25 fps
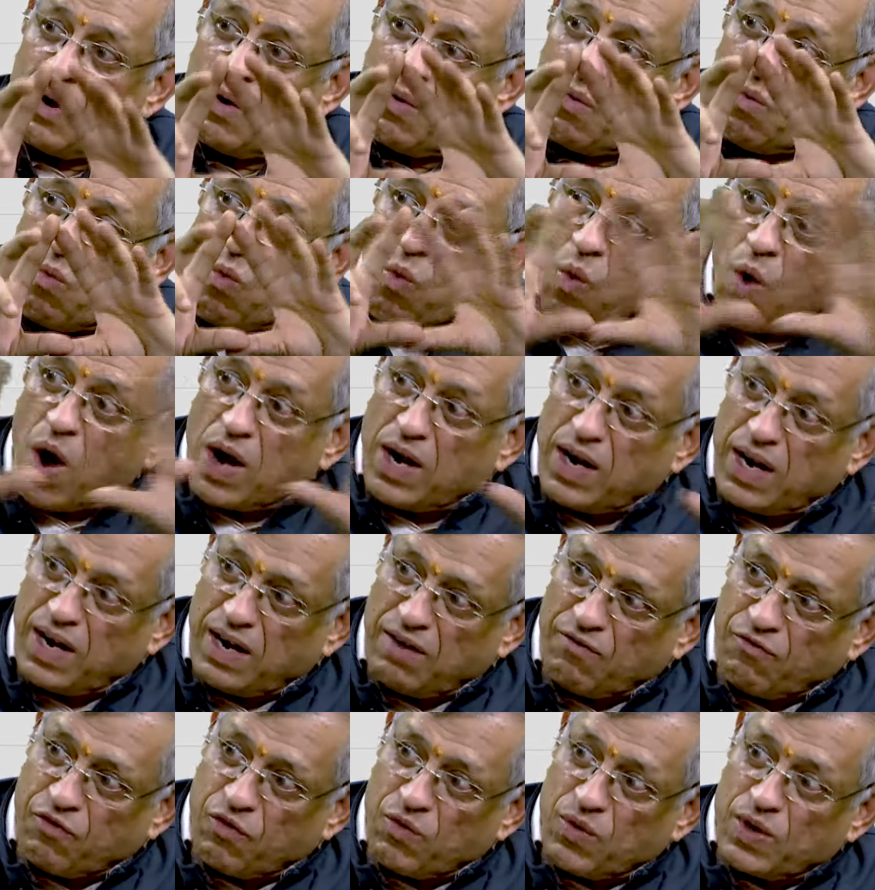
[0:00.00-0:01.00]
one
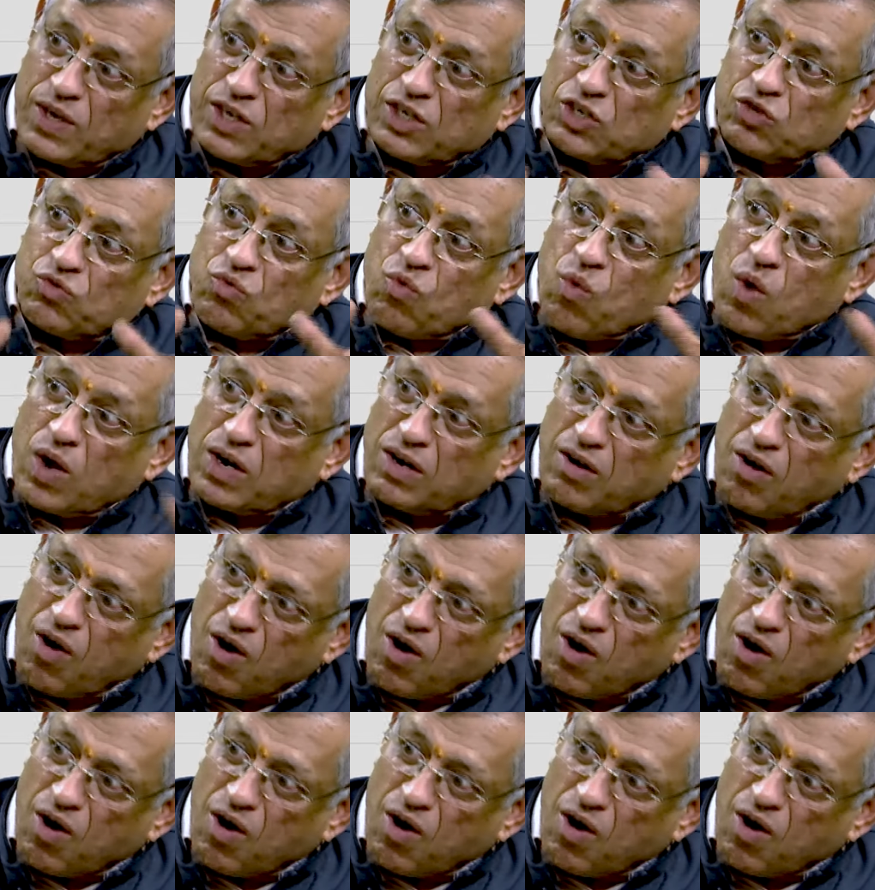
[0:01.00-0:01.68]
influence, one